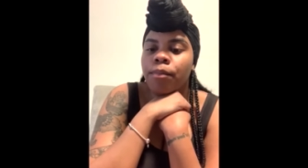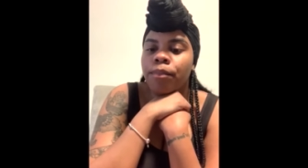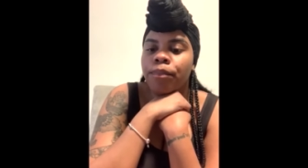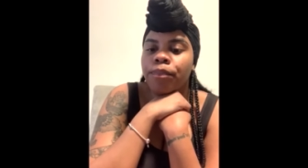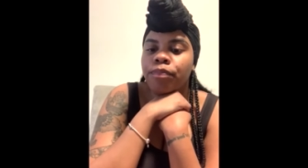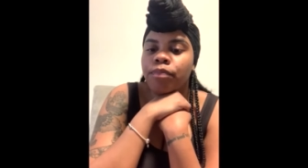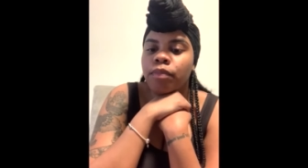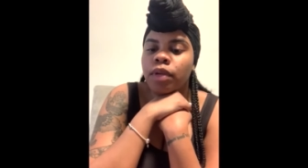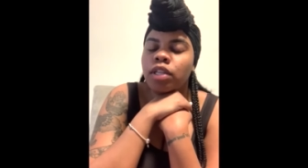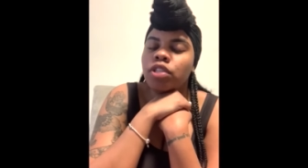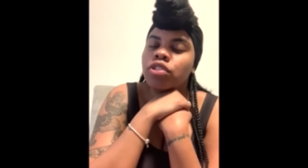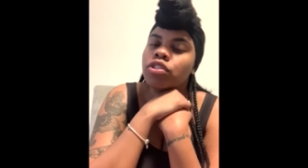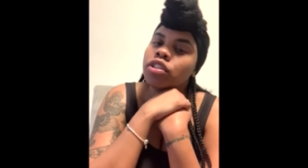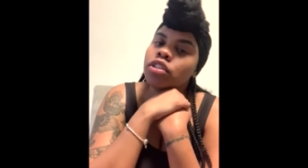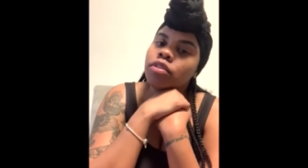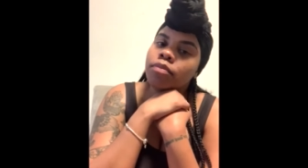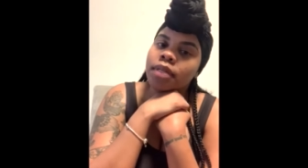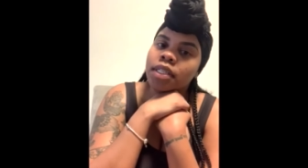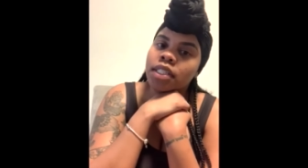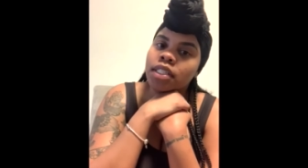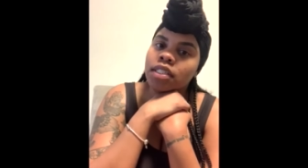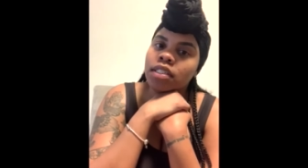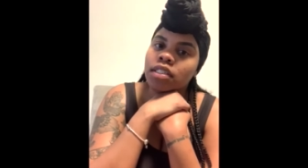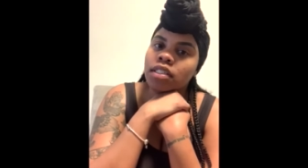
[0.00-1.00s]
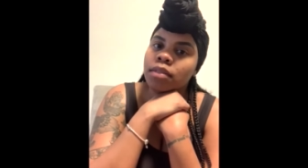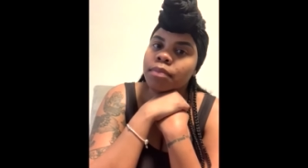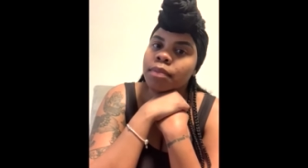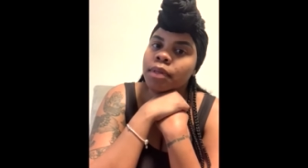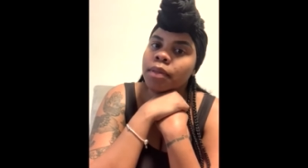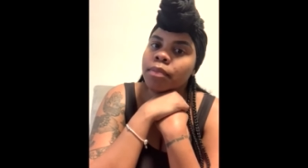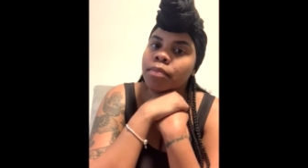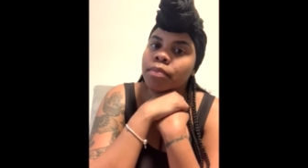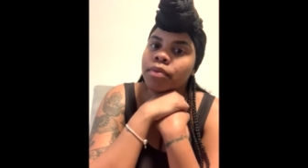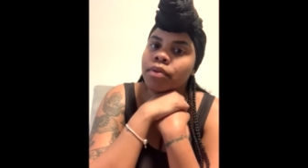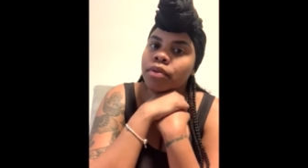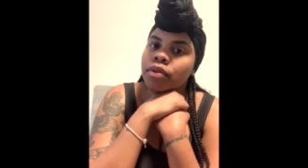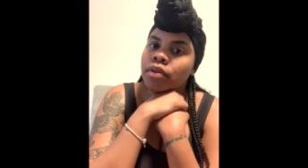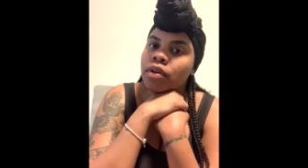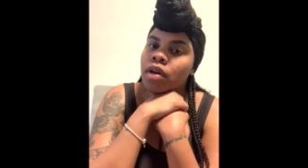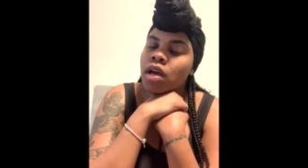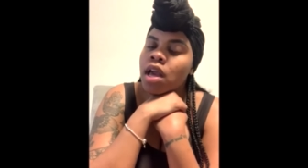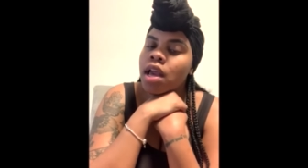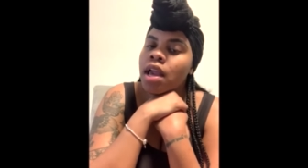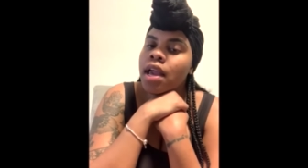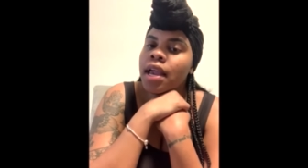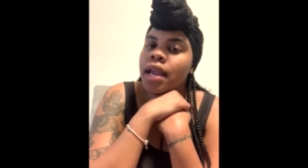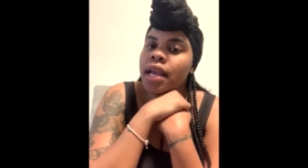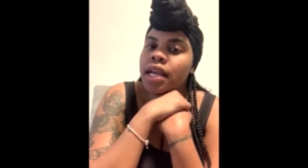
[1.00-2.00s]
make sure you message the people
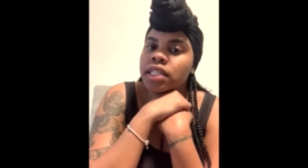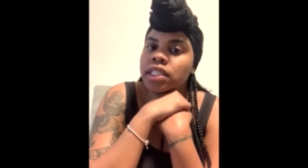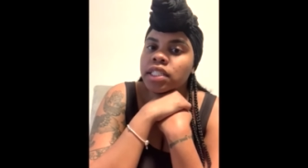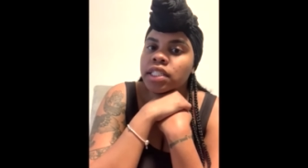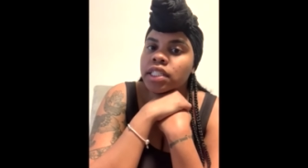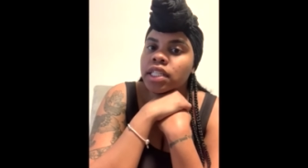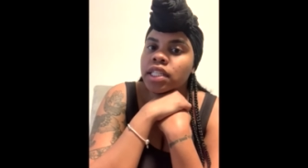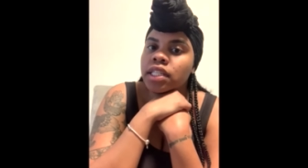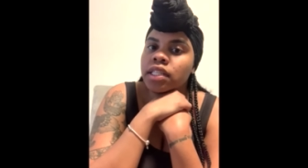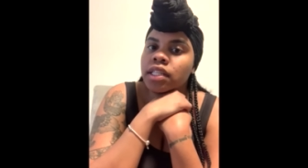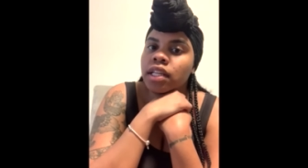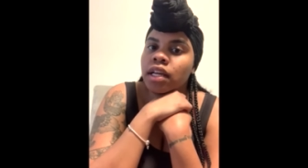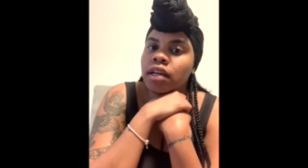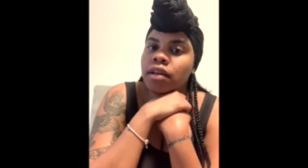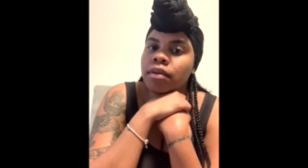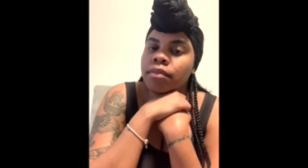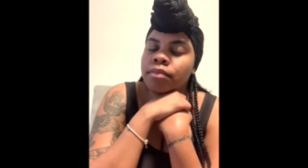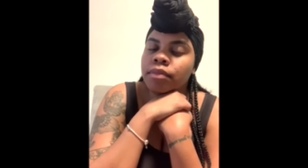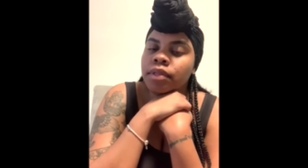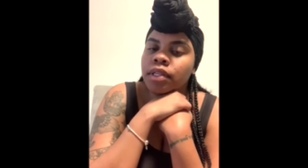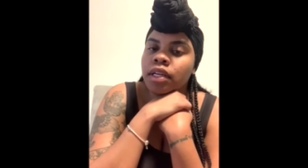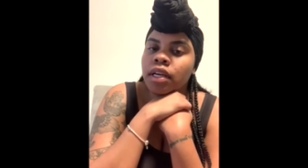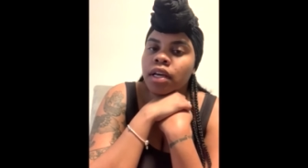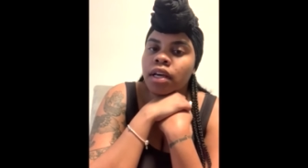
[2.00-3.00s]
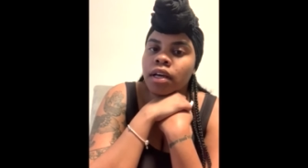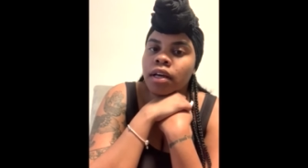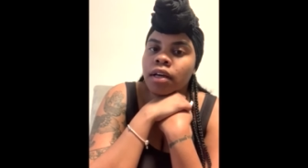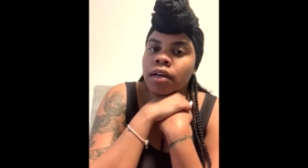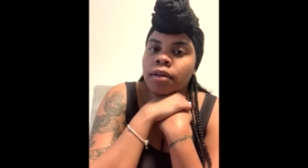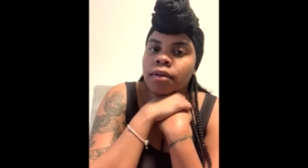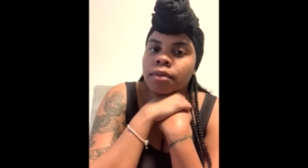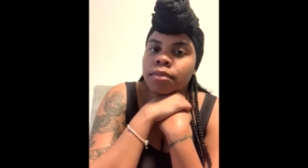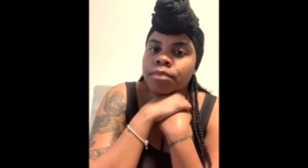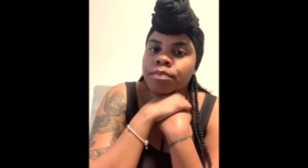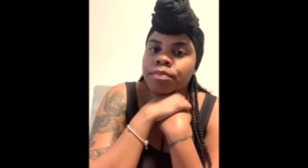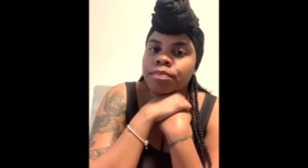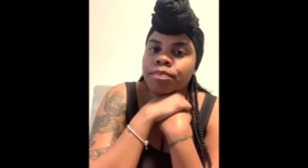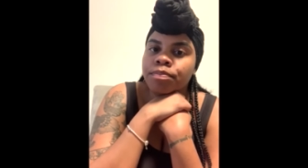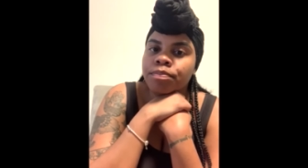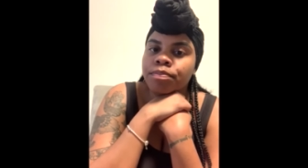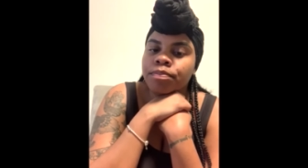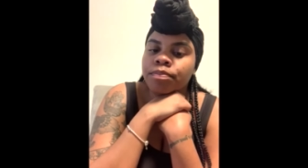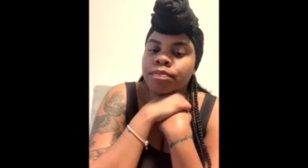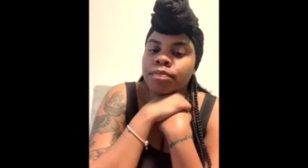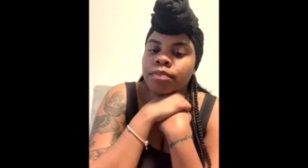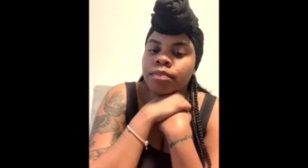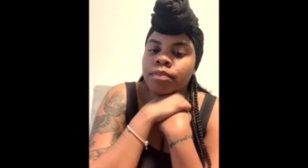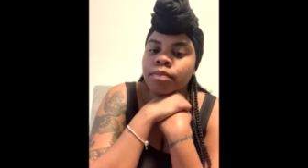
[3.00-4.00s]
and send them
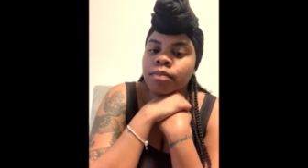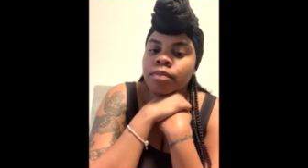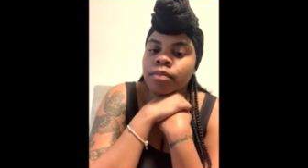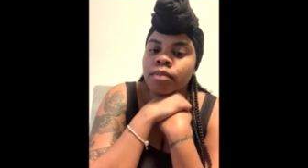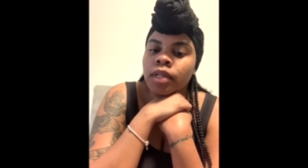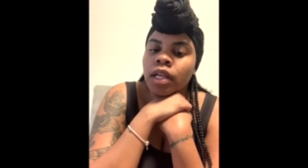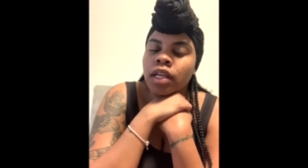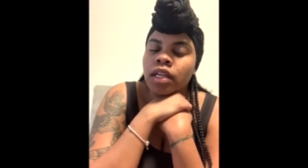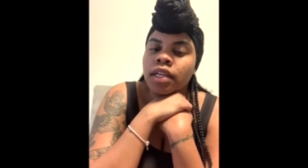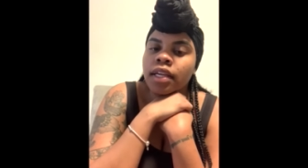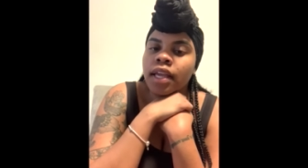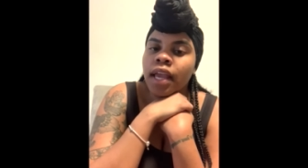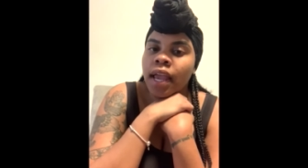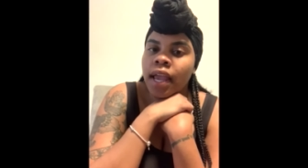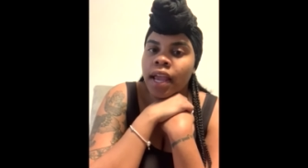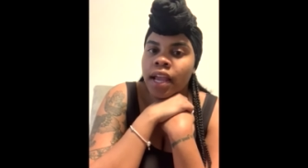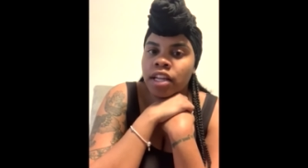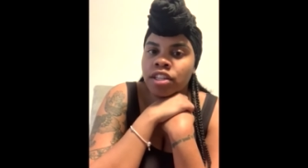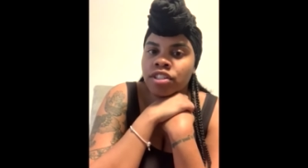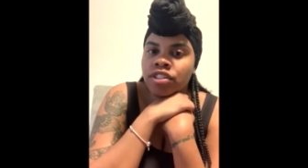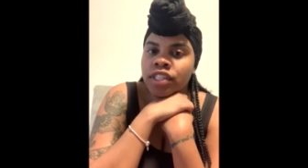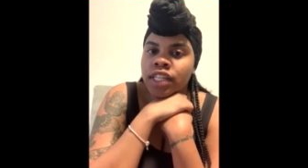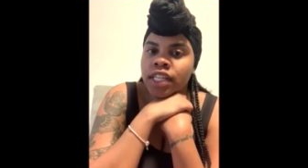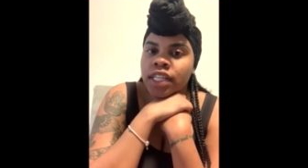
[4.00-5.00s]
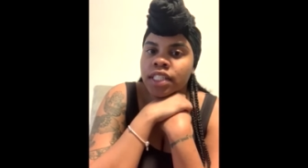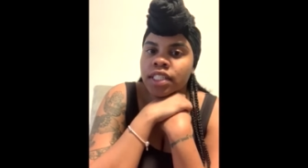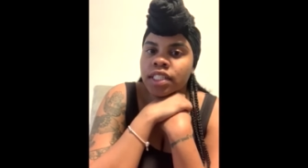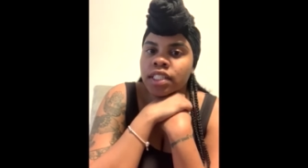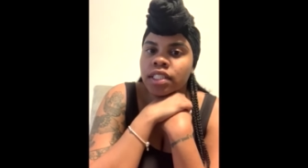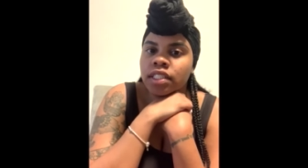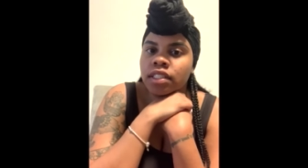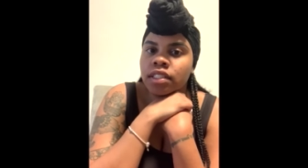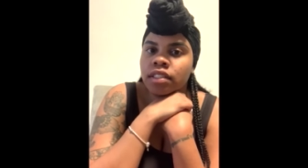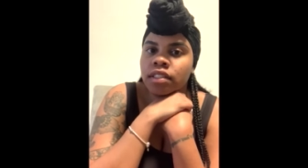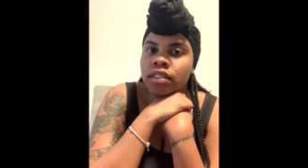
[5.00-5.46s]
your address